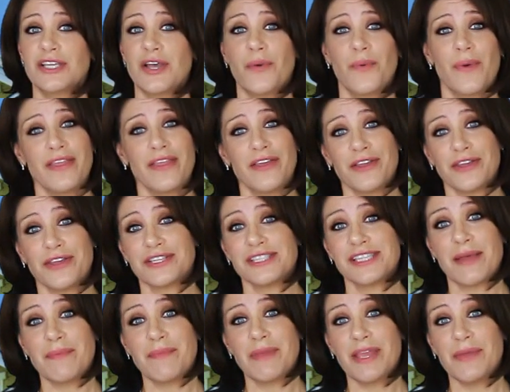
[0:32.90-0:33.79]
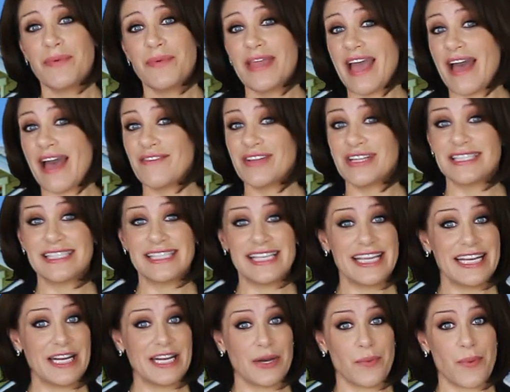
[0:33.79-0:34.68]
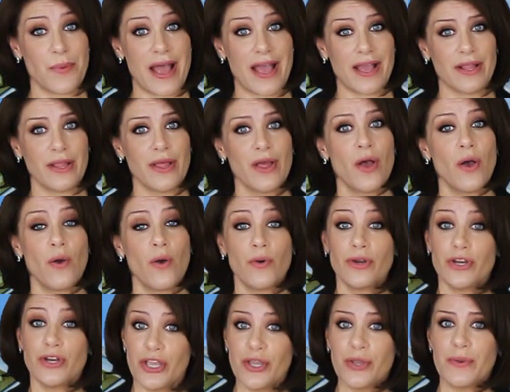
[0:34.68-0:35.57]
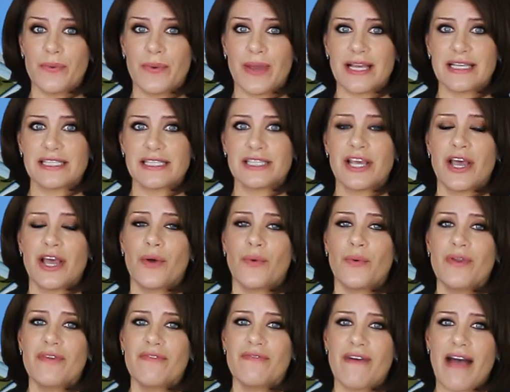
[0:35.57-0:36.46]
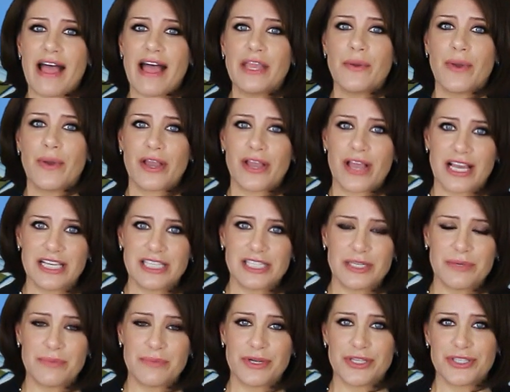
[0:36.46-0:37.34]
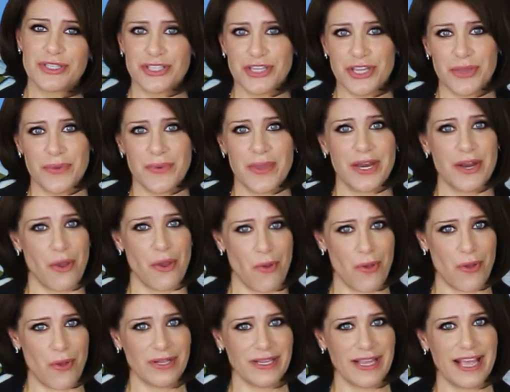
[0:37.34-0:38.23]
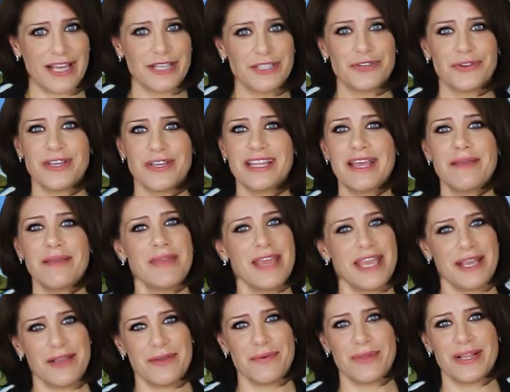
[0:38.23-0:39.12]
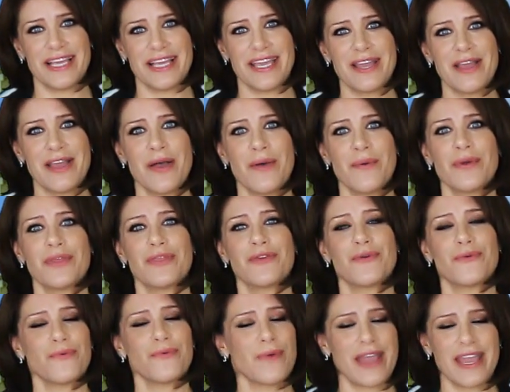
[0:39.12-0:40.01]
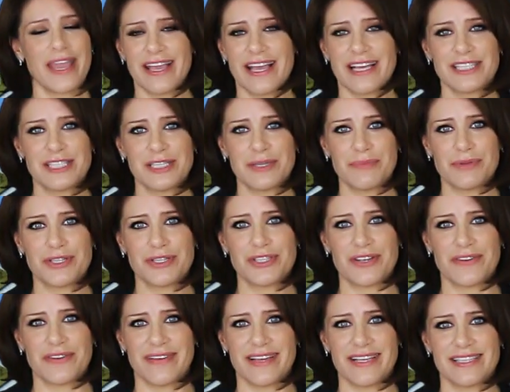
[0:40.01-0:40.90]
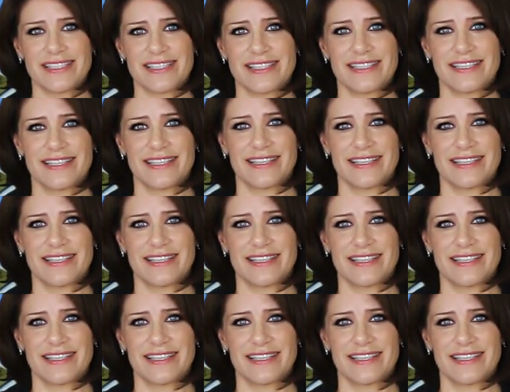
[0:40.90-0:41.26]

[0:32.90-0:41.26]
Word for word: So whether you're somebody we haven't seen in a while or new to us, we value our customers new and old and treat them equally with great customer service.